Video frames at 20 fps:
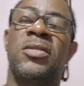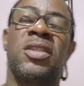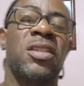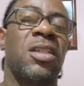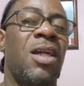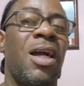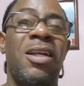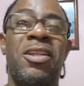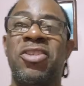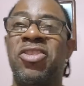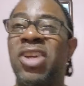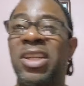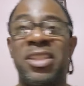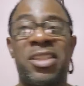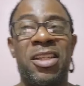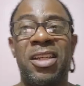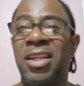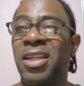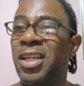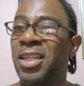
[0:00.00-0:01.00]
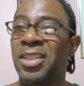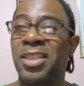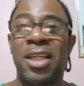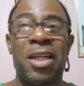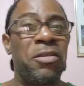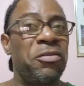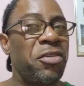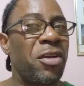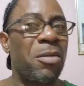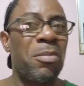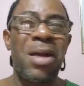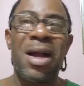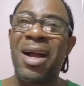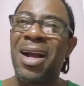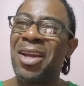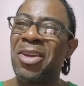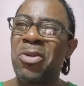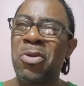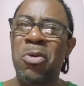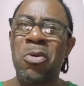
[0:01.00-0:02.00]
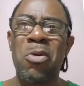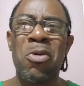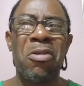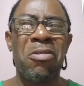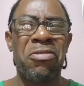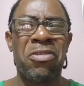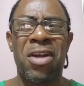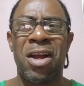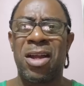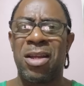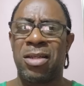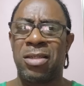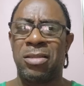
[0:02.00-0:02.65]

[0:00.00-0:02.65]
Congratulations from all over.